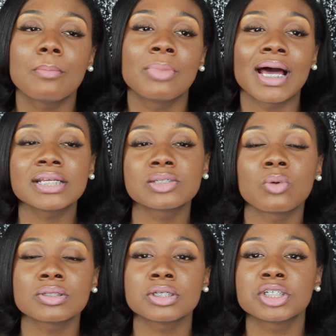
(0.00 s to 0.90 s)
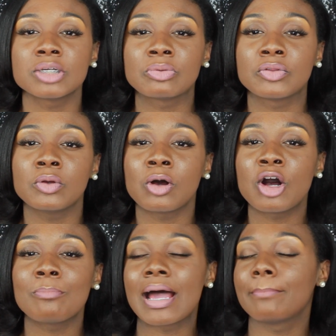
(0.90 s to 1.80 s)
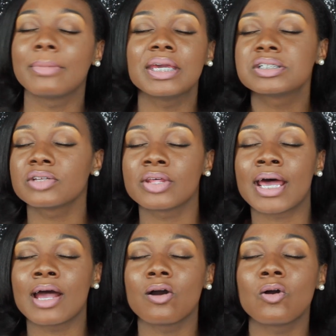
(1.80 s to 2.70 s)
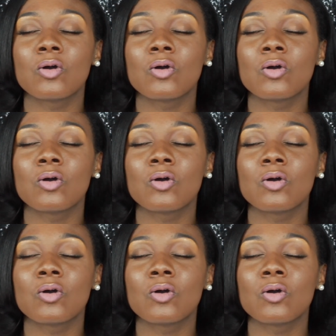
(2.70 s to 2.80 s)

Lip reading: but I just want to share with you all my major that I